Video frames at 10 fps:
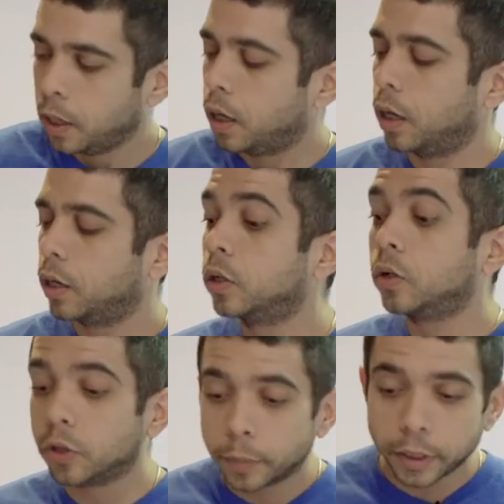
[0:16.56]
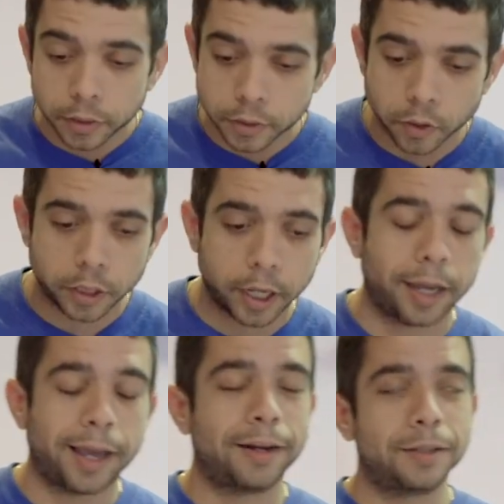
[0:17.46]
chloramines,
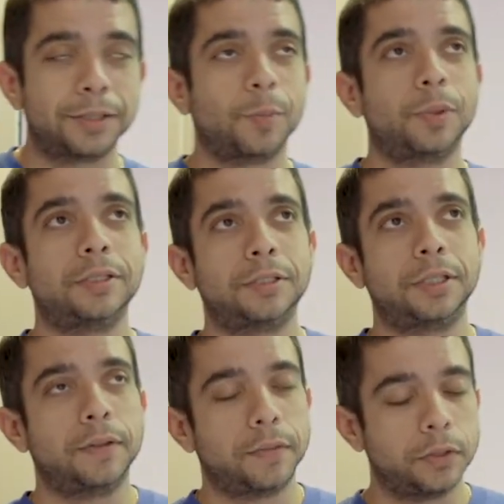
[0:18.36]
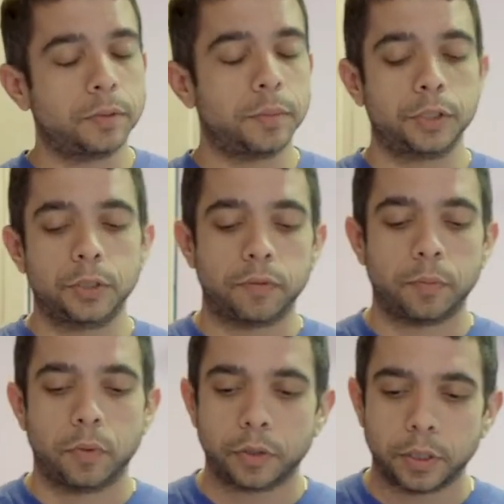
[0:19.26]
okay, and in some places they even use a mixture of
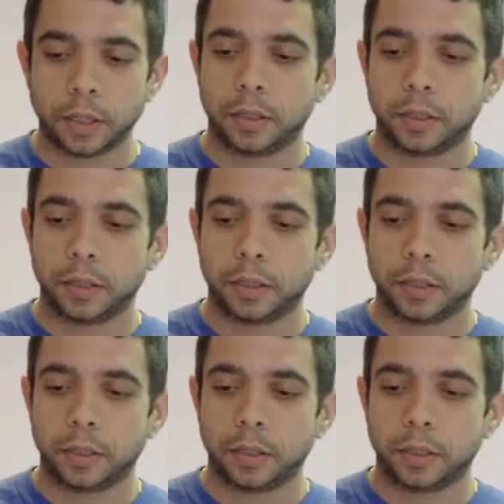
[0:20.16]
ammonia